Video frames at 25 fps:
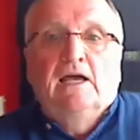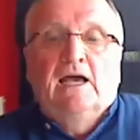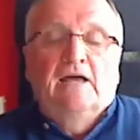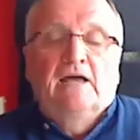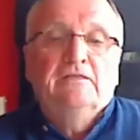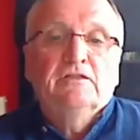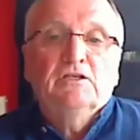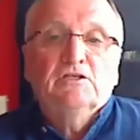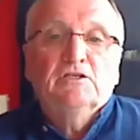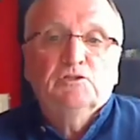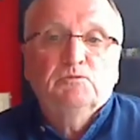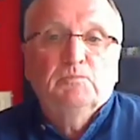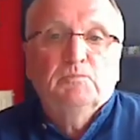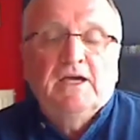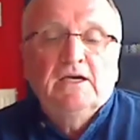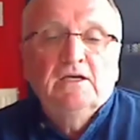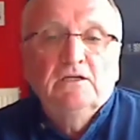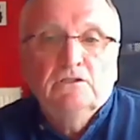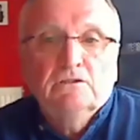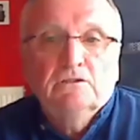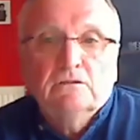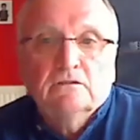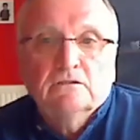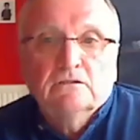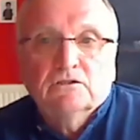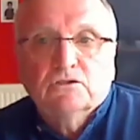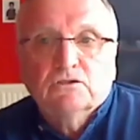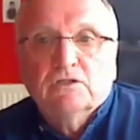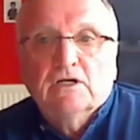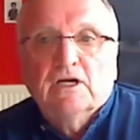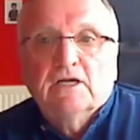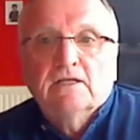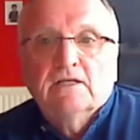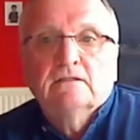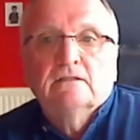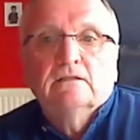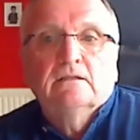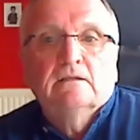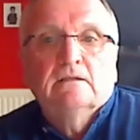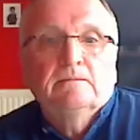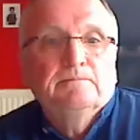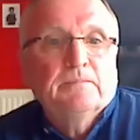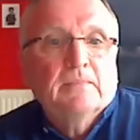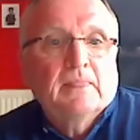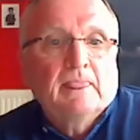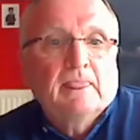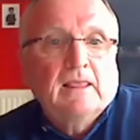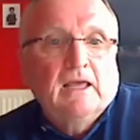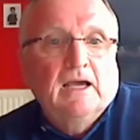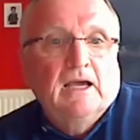and the spatial strand,
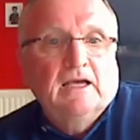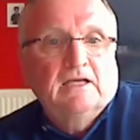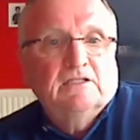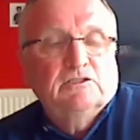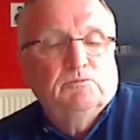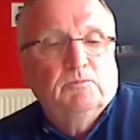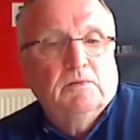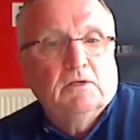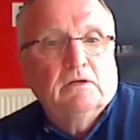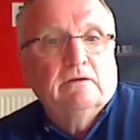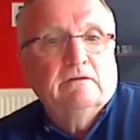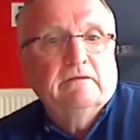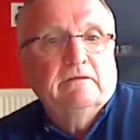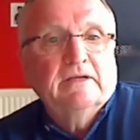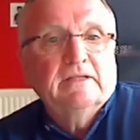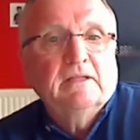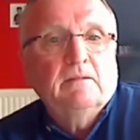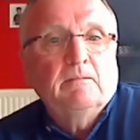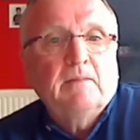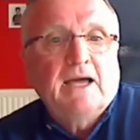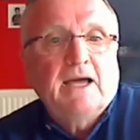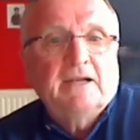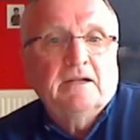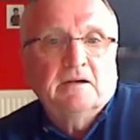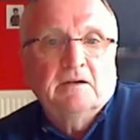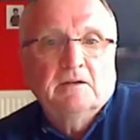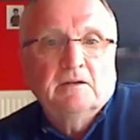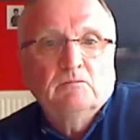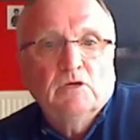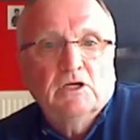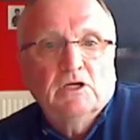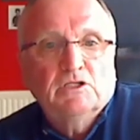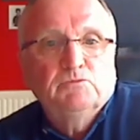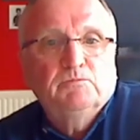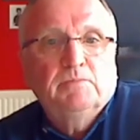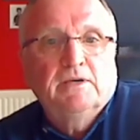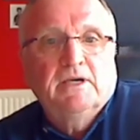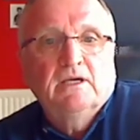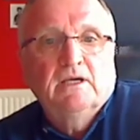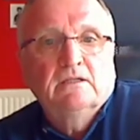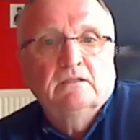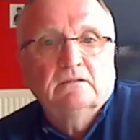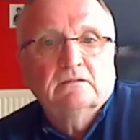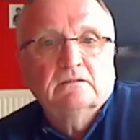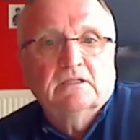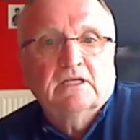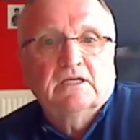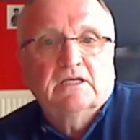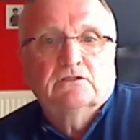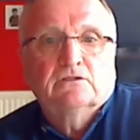exploring the manner in which
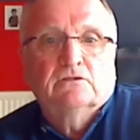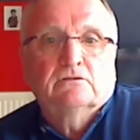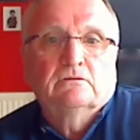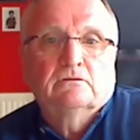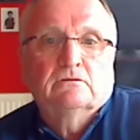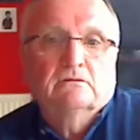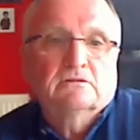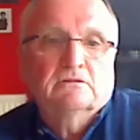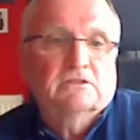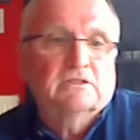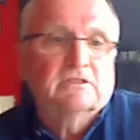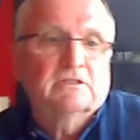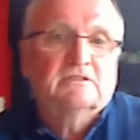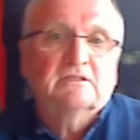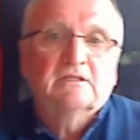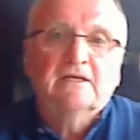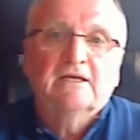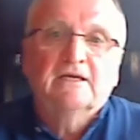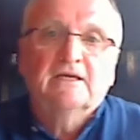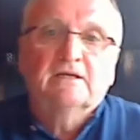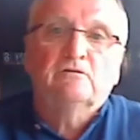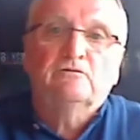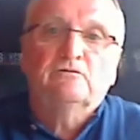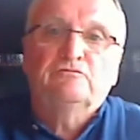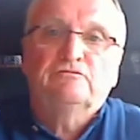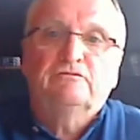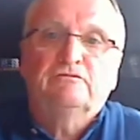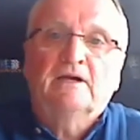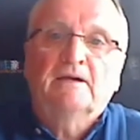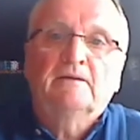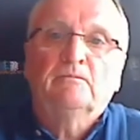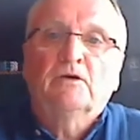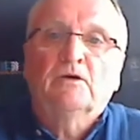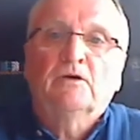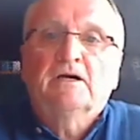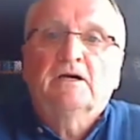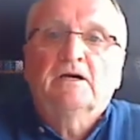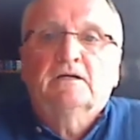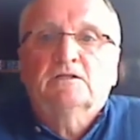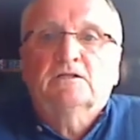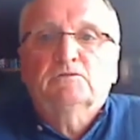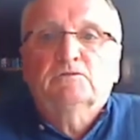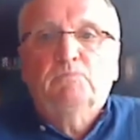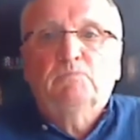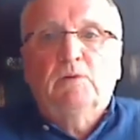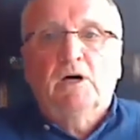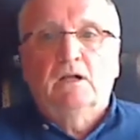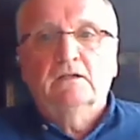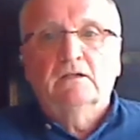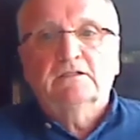penal discourses, legal frameworks,
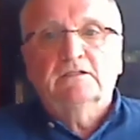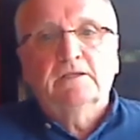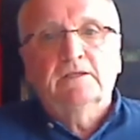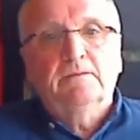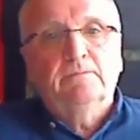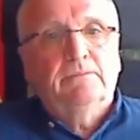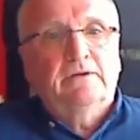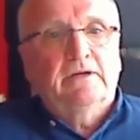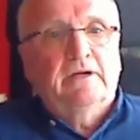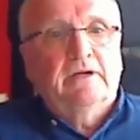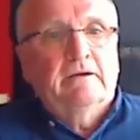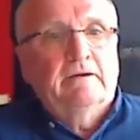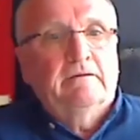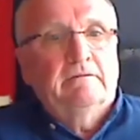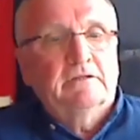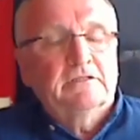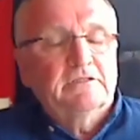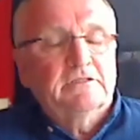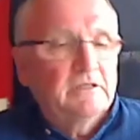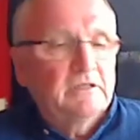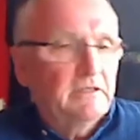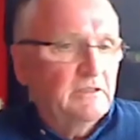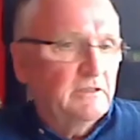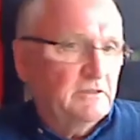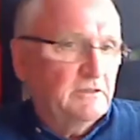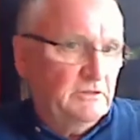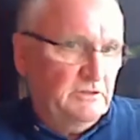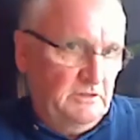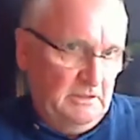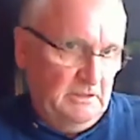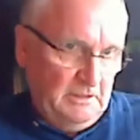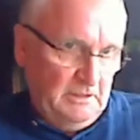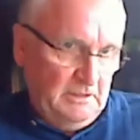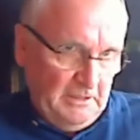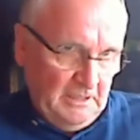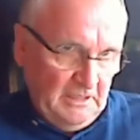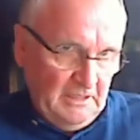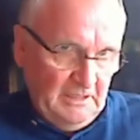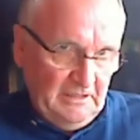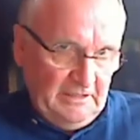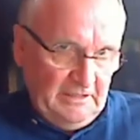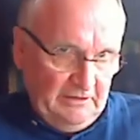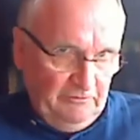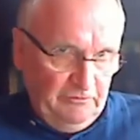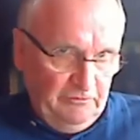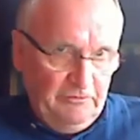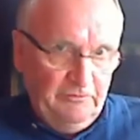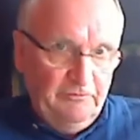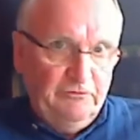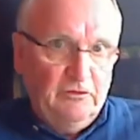policy priorities,
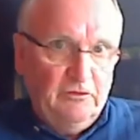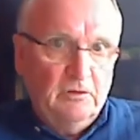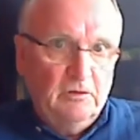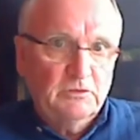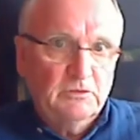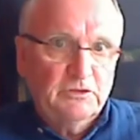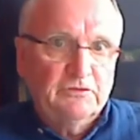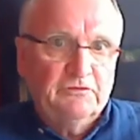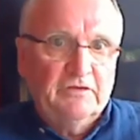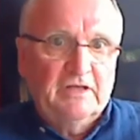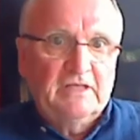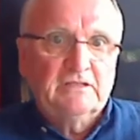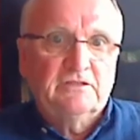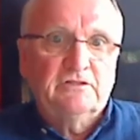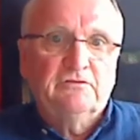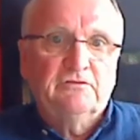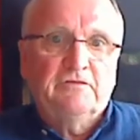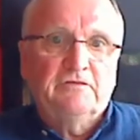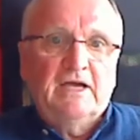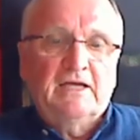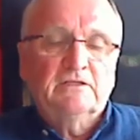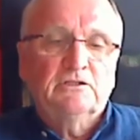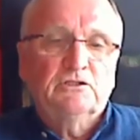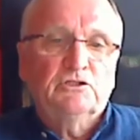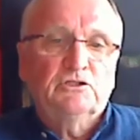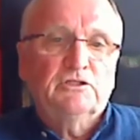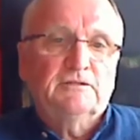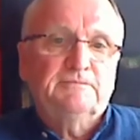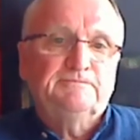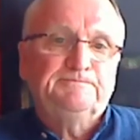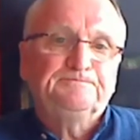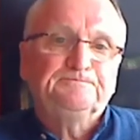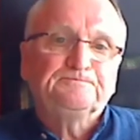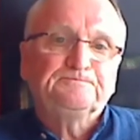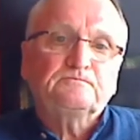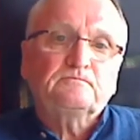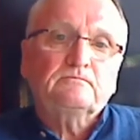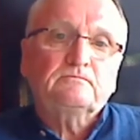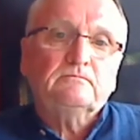different forms of intervention,